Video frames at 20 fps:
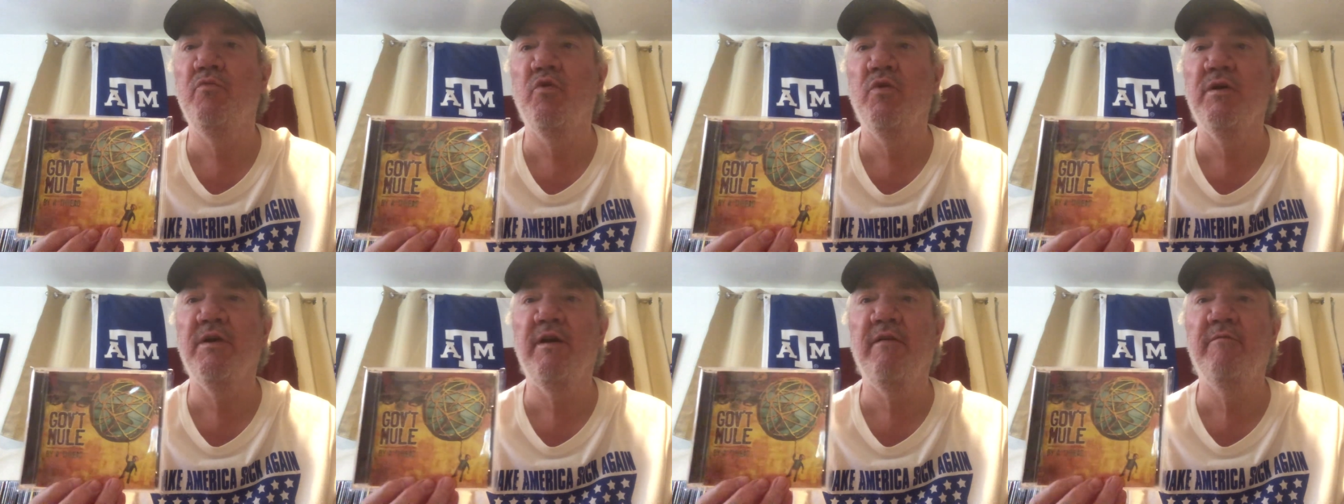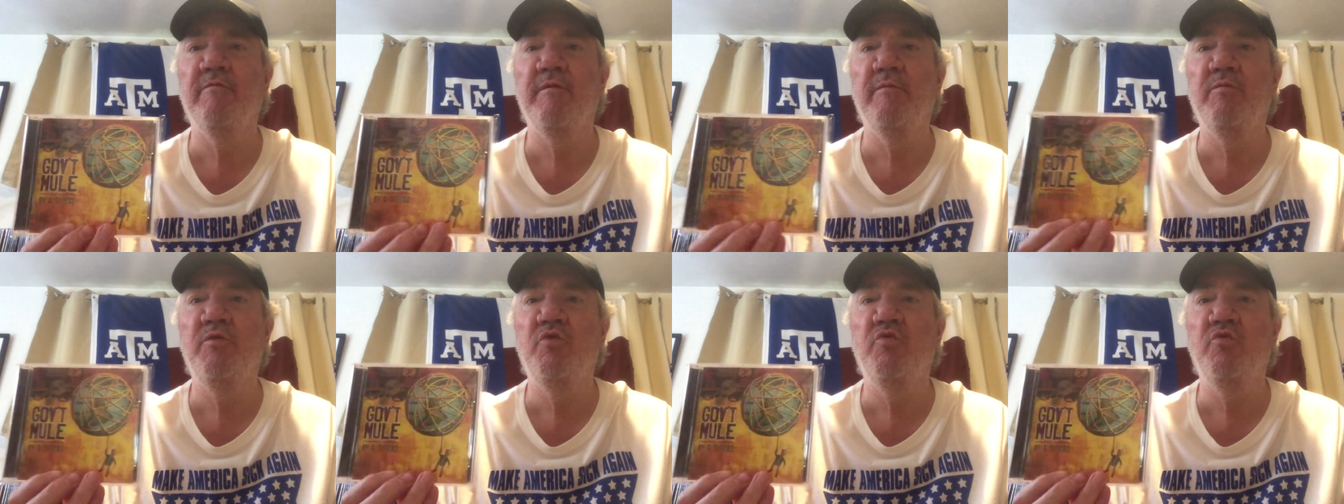
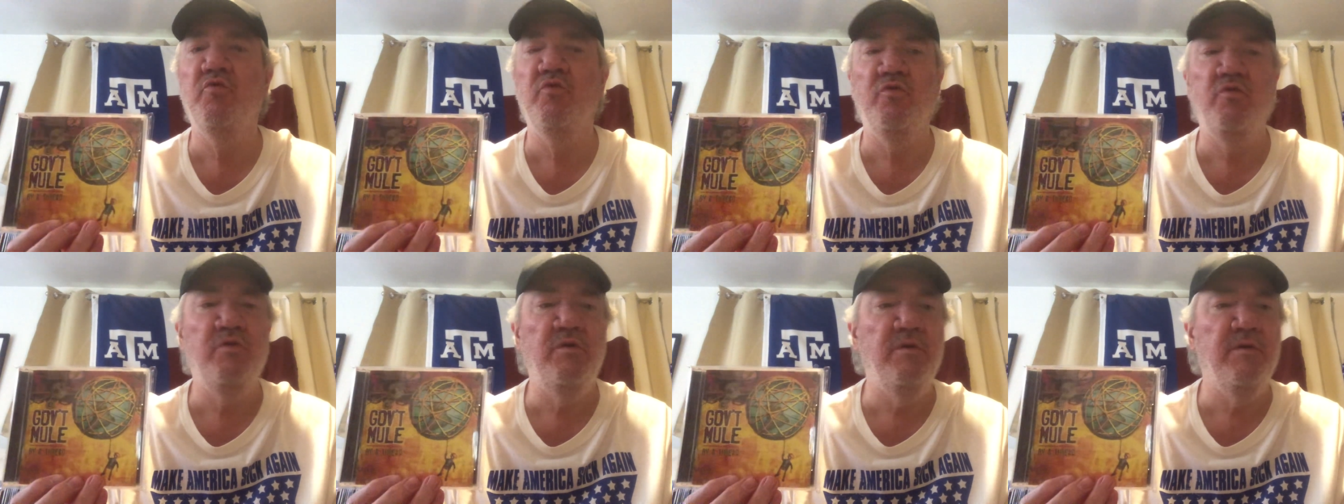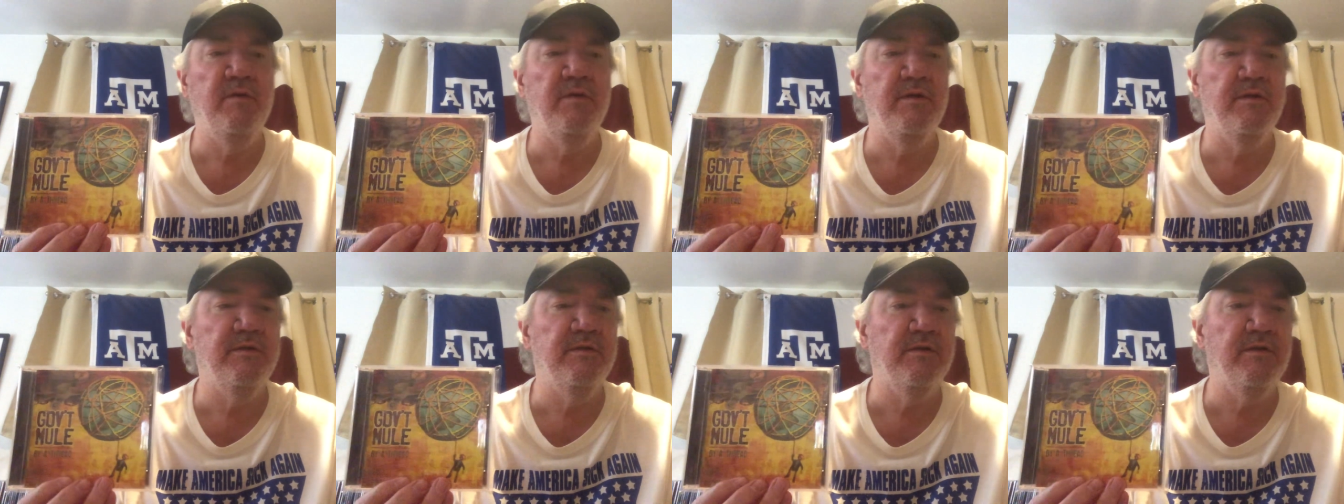Gov't Mule.
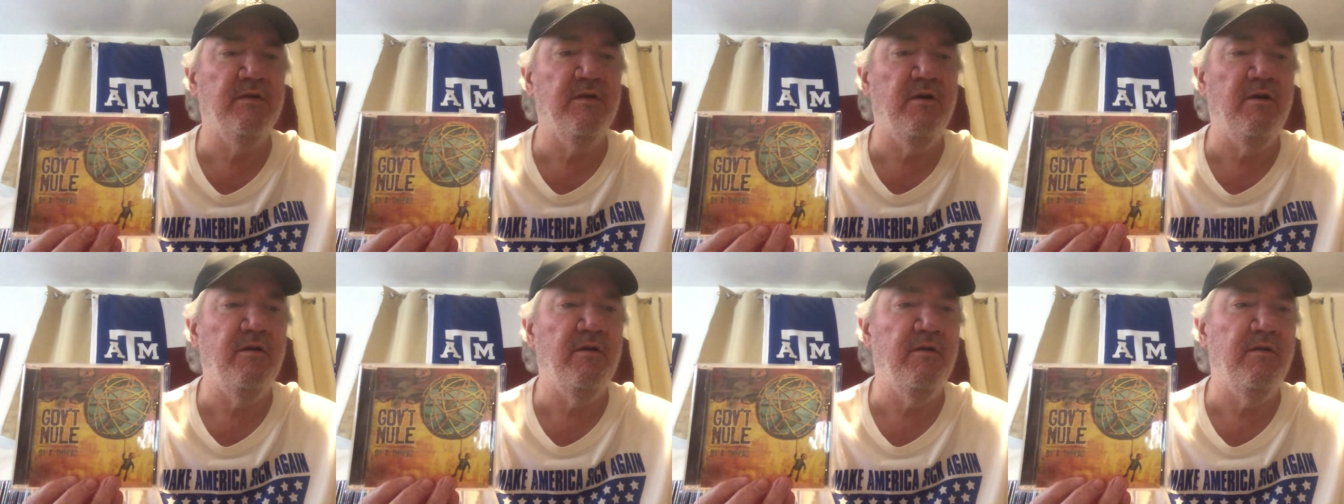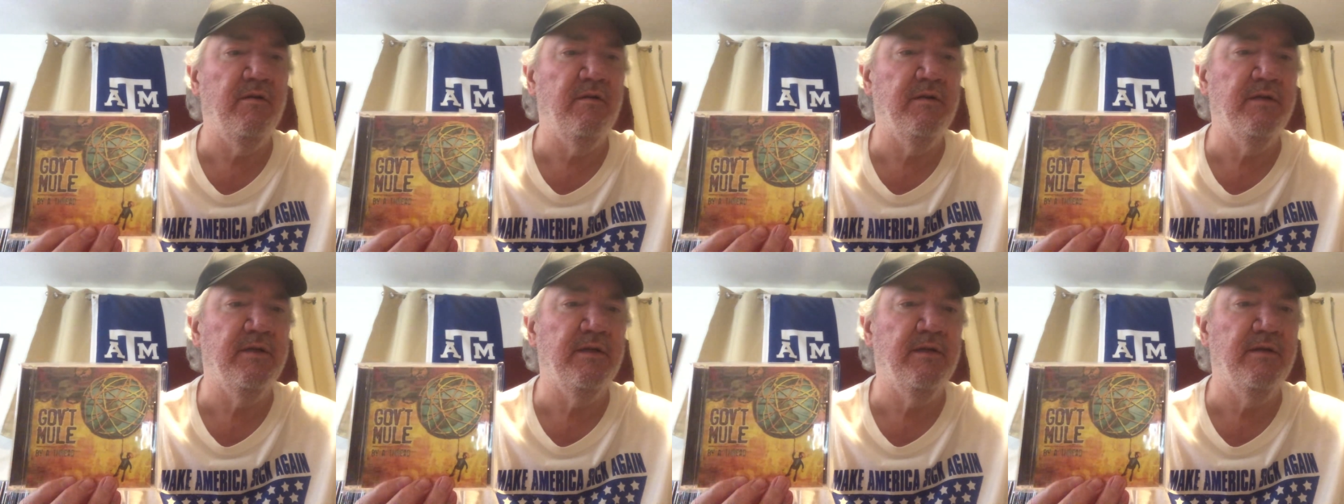It's
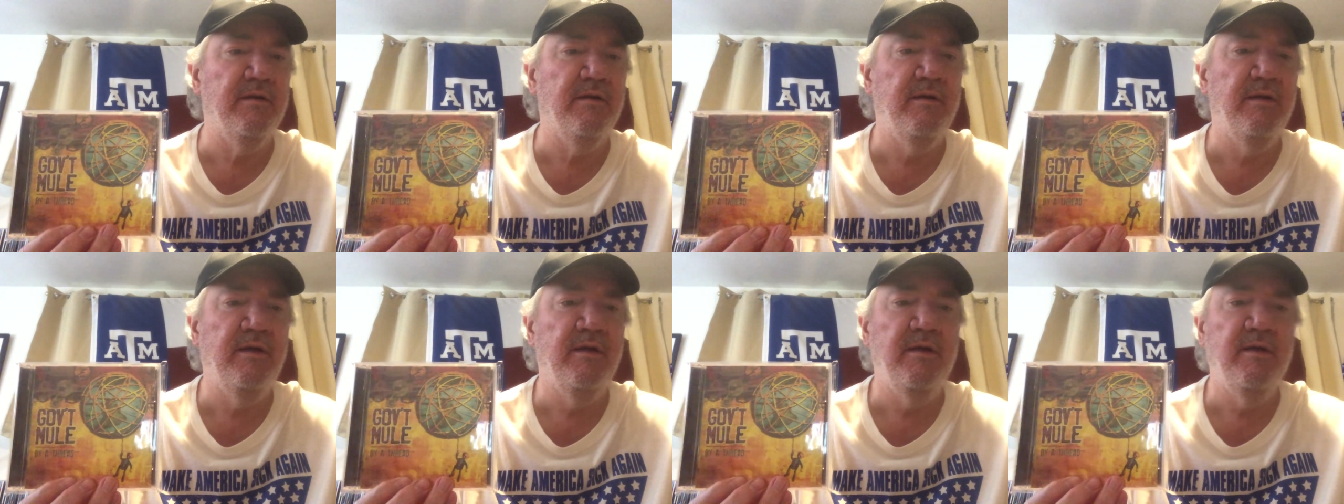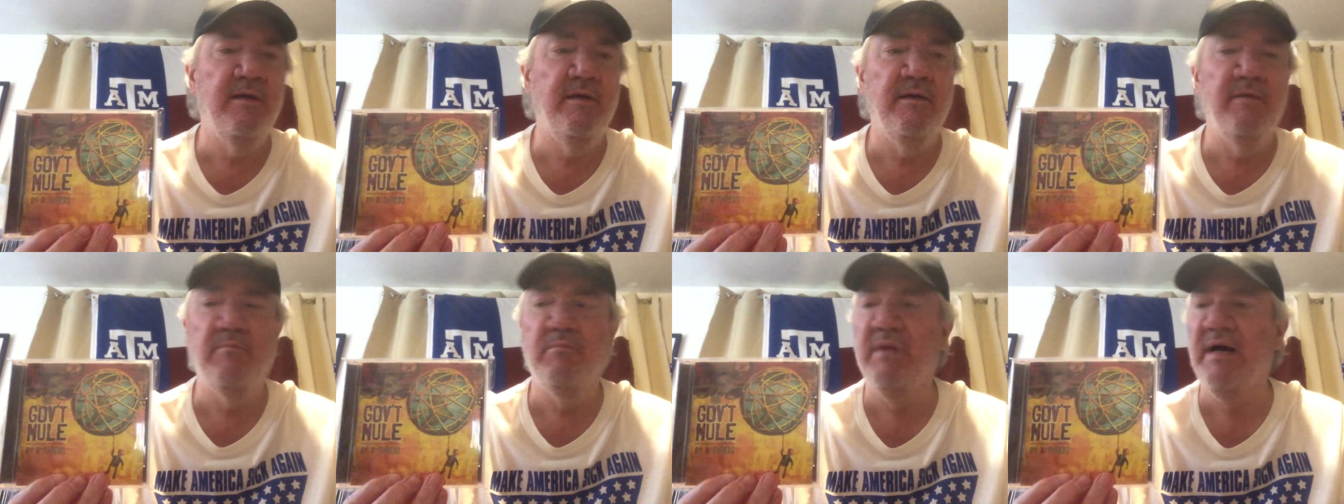called
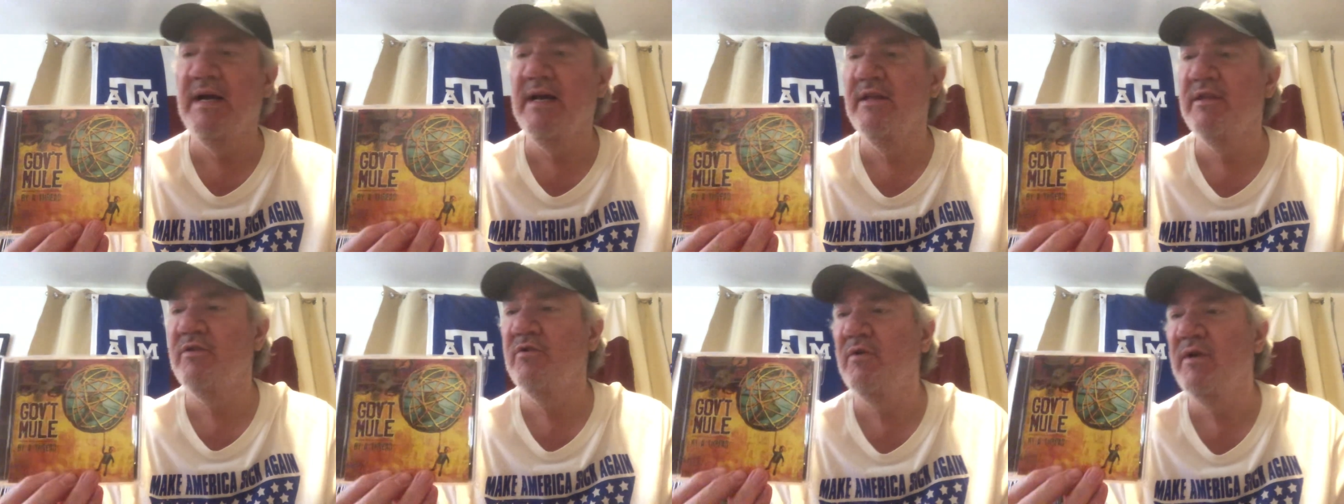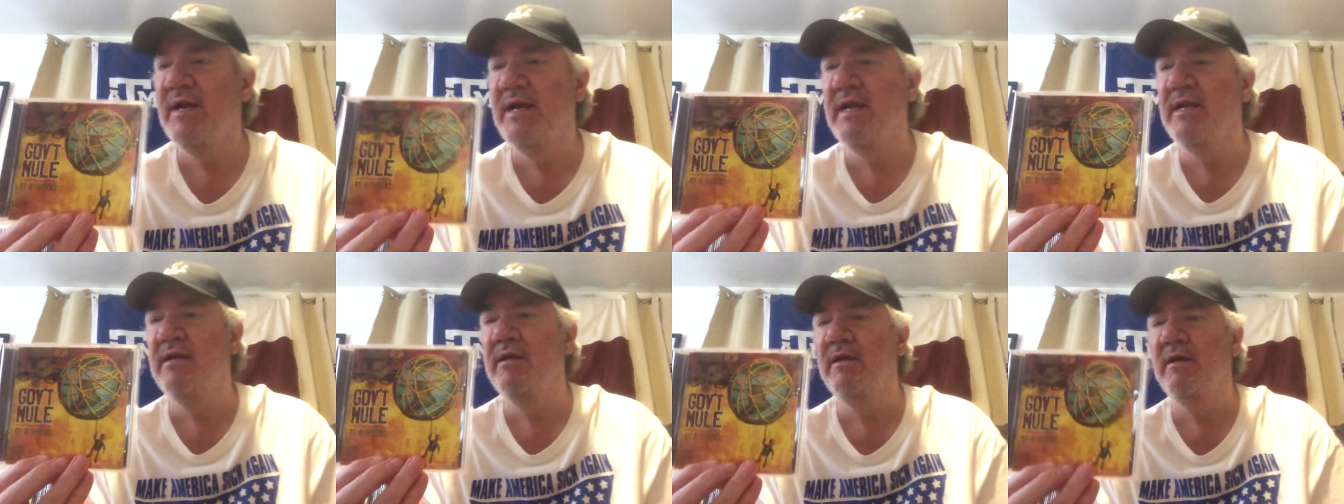By a
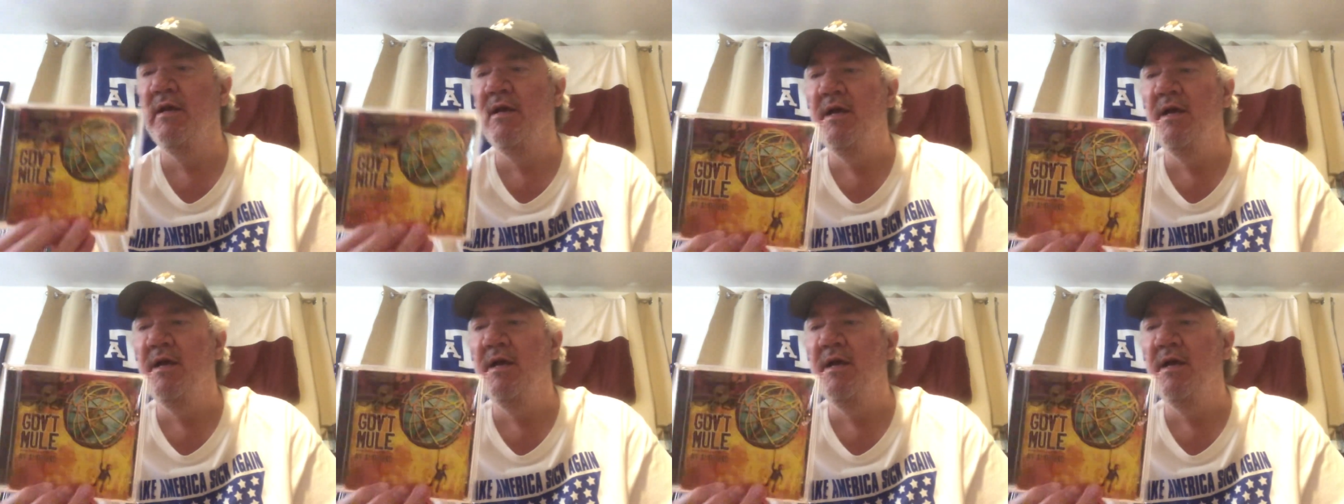Thread.